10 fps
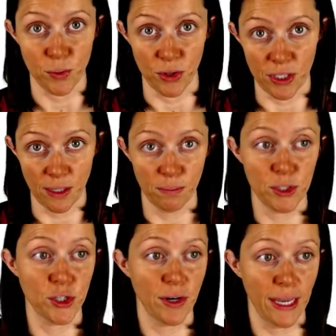where the
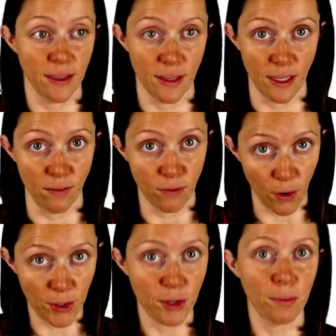temperature and the
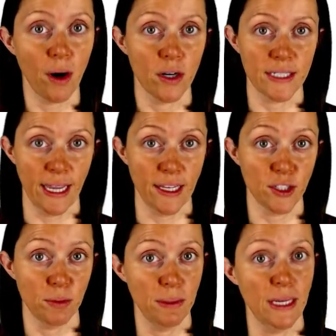volume are taken
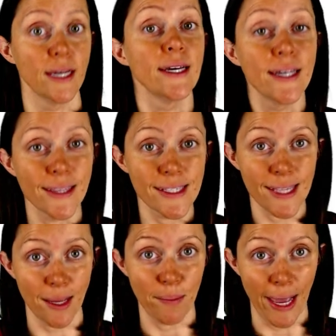to be the
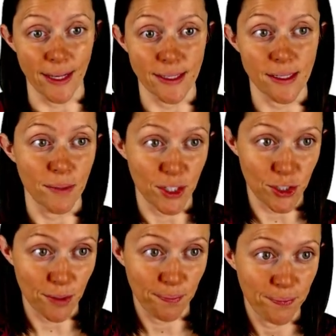same as the mixture.